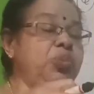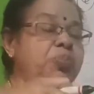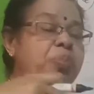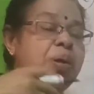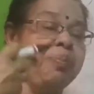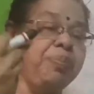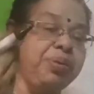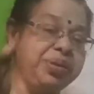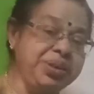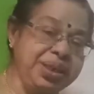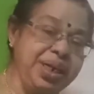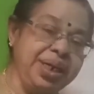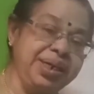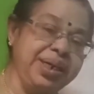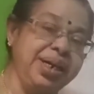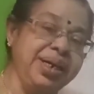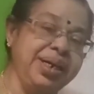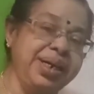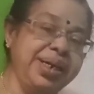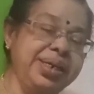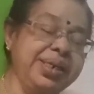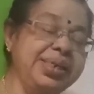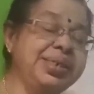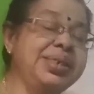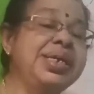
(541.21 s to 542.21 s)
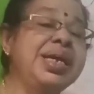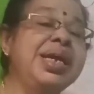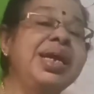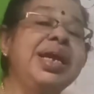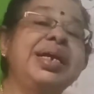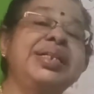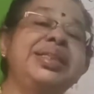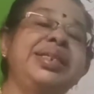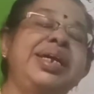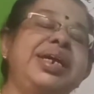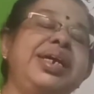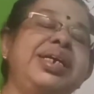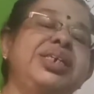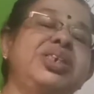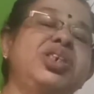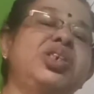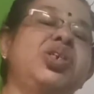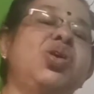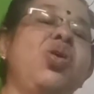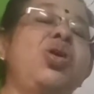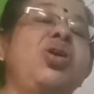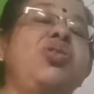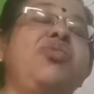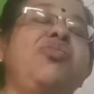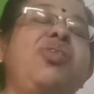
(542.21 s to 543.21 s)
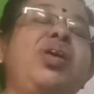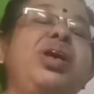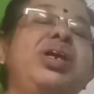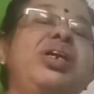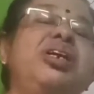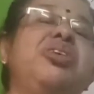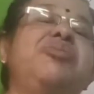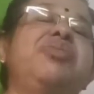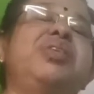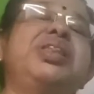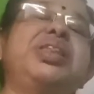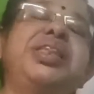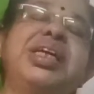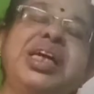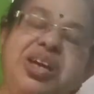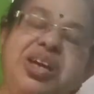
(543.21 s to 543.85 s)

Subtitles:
to public sector undertakings, that does not work with